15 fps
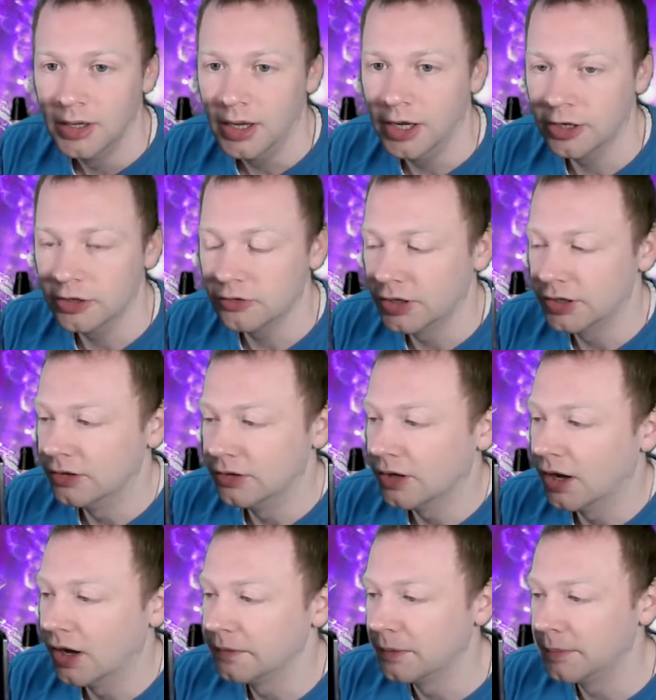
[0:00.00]
I try to look
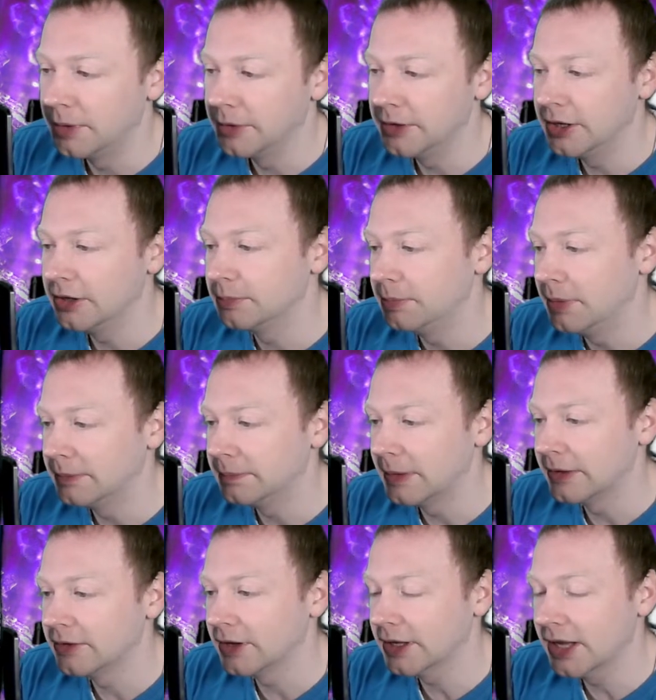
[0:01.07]
after my body as
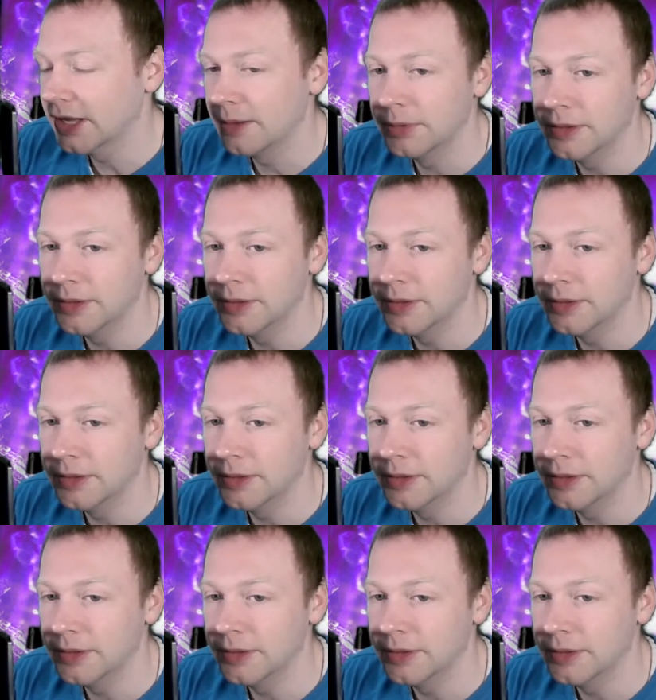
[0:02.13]
best as I can.